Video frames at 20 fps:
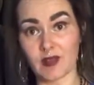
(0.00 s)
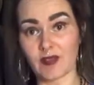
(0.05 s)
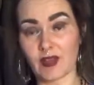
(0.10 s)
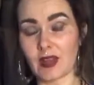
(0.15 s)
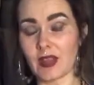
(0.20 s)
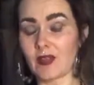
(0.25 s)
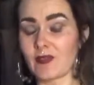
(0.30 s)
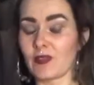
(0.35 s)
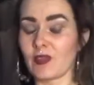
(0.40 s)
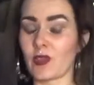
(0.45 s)
And
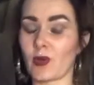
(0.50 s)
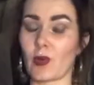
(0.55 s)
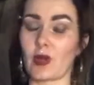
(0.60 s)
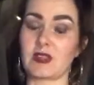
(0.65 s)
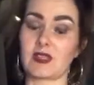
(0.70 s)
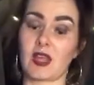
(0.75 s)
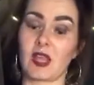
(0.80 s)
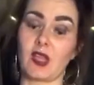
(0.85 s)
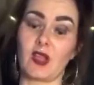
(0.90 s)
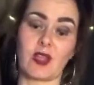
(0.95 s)
even though I
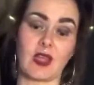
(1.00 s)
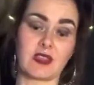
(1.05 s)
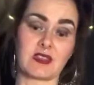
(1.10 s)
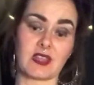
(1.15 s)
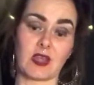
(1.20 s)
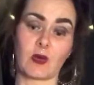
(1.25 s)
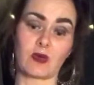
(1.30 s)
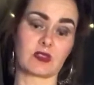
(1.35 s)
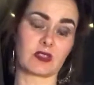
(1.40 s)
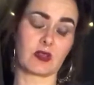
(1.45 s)
tell you that day
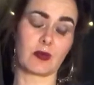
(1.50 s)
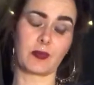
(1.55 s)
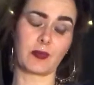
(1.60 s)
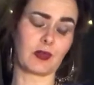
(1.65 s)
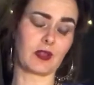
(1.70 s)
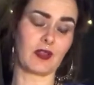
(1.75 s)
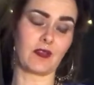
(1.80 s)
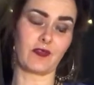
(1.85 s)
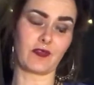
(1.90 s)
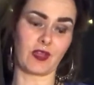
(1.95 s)
was a
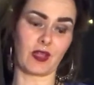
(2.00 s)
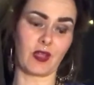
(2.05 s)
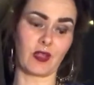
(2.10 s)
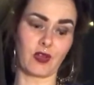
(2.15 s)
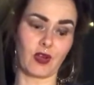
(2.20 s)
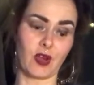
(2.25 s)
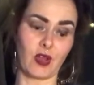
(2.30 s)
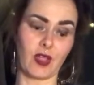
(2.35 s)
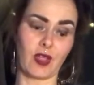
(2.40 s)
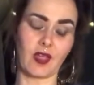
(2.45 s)
complete
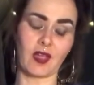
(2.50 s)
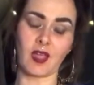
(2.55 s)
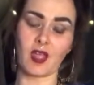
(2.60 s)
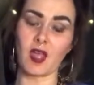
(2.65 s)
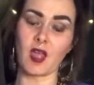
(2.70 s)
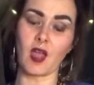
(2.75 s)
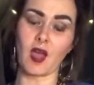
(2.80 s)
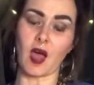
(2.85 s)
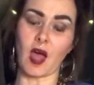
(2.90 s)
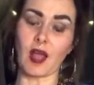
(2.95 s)
failure, like,
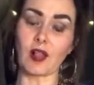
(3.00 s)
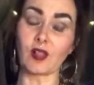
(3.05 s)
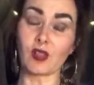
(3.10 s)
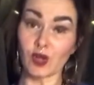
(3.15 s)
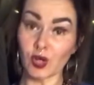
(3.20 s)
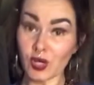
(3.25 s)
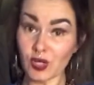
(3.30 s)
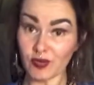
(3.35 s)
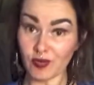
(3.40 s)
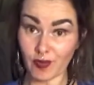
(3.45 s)
I
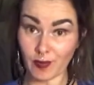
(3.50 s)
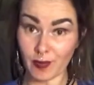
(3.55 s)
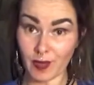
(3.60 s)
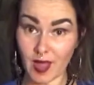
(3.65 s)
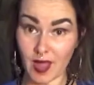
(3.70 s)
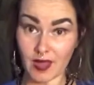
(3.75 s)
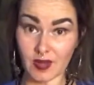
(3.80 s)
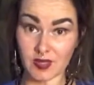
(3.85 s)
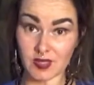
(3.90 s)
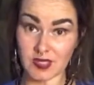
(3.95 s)
learned from
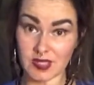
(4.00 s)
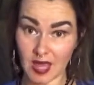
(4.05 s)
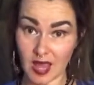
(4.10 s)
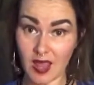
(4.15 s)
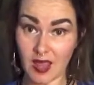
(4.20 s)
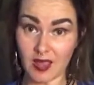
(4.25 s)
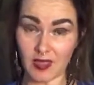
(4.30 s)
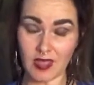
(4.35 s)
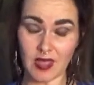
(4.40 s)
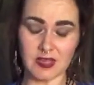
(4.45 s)
that
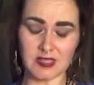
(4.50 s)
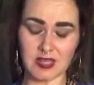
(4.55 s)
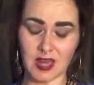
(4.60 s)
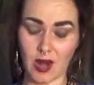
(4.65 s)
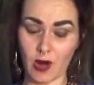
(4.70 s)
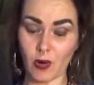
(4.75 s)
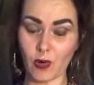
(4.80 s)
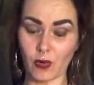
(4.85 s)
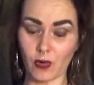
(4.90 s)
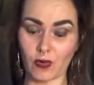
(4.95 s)
day and that
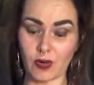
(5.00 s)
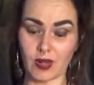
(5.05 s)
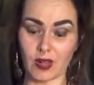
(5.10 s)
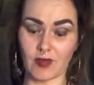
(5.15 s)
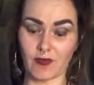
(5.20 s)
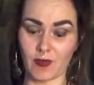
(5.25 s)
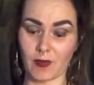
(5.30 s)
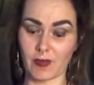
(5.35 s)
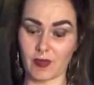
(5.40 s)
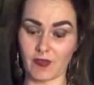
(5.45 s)
tarot reading
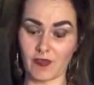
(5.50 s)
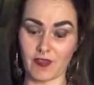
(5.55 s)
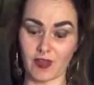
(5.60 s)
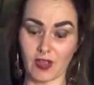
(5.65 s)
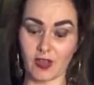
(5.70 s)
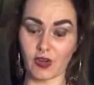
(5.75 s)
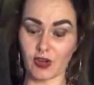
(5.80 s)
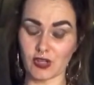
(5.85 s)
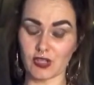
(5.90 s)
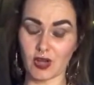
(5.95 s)
from the
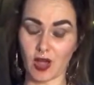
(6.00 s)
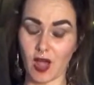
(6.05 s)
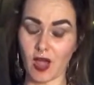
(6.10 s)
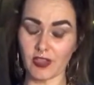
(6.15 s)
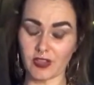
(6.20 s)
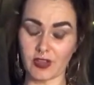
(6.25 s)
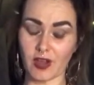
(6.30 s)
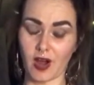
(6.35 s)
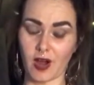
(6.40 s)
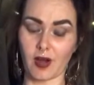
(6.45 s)
failure Thoth
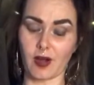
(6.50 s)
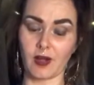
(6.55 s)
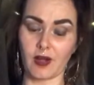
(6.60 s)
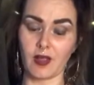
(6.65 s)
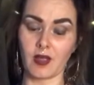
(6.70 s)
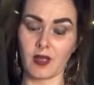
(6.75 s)
card